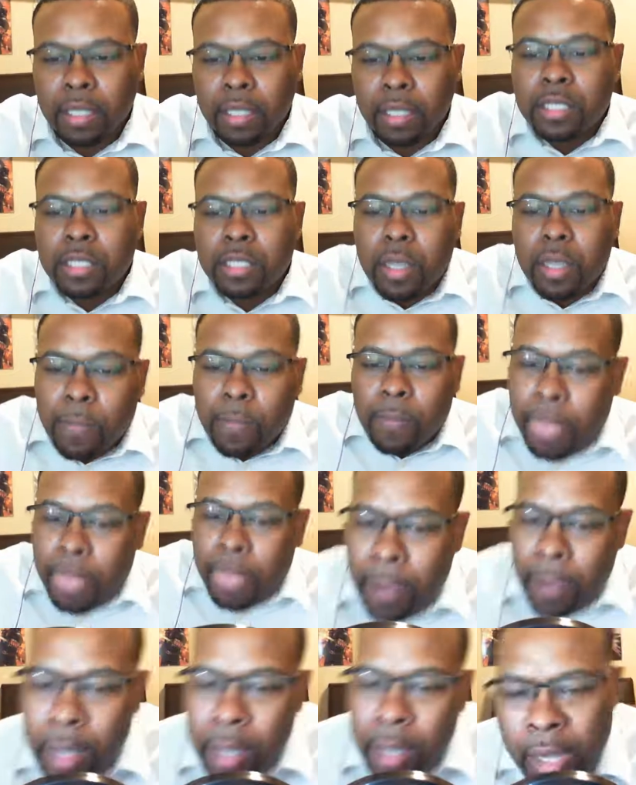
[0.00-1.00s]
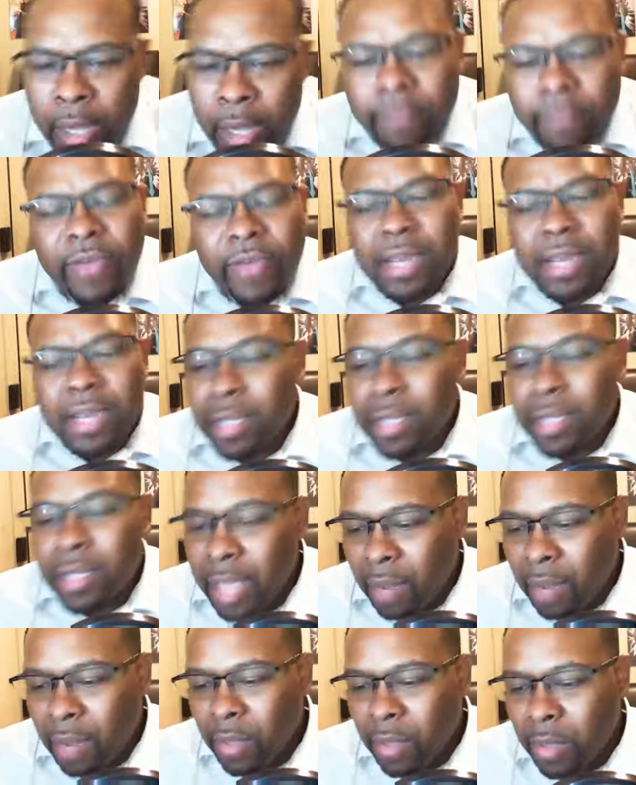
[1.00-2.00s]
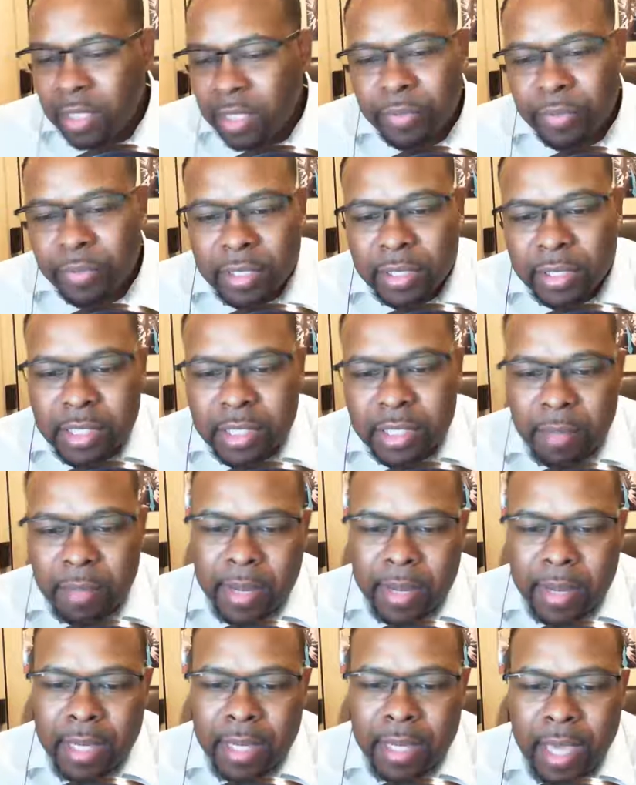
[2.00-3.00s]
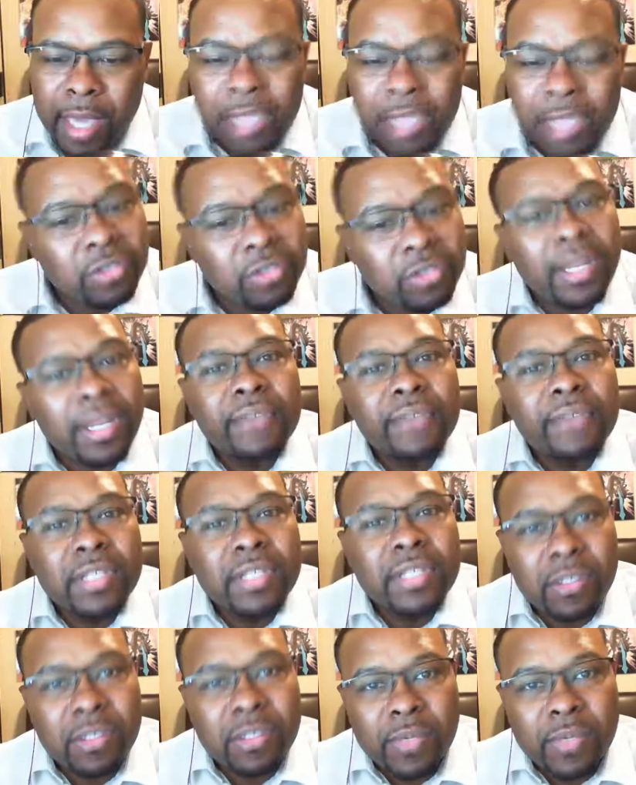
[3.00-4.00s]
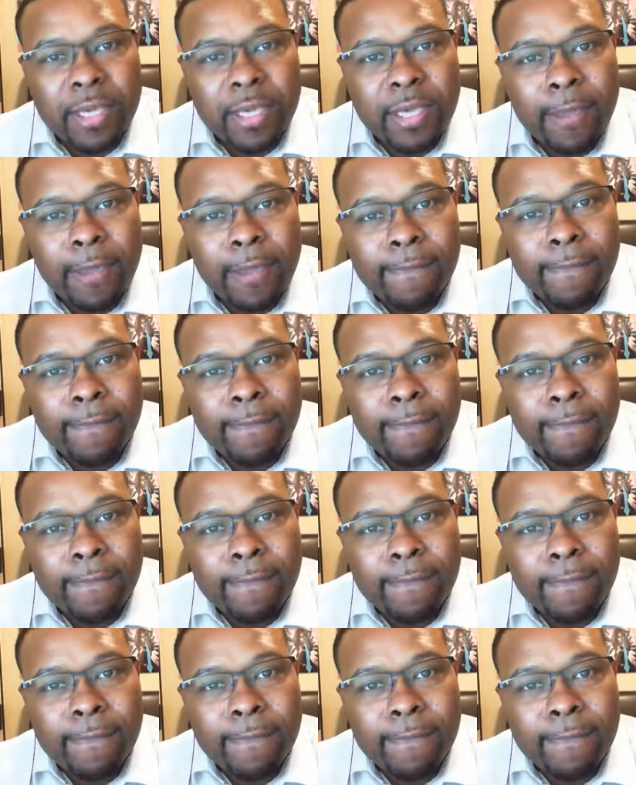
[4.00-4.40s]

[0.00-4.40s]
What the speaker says: So finally, I wanted to bring this up, Mike. Extra Life is this weekend.